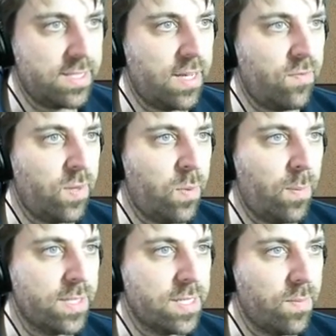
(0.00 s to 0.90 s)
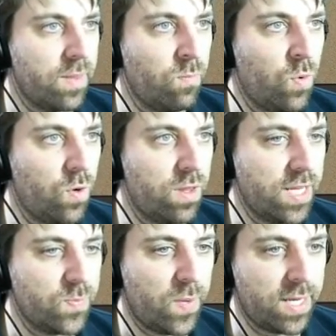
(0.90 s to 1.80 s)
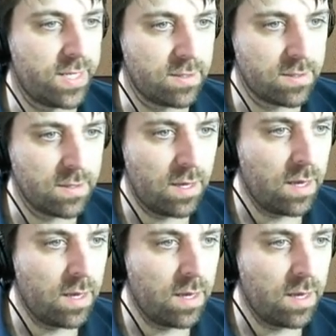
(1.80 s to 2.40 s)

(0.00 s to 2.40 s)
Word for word: definitely probably some of more of these pieces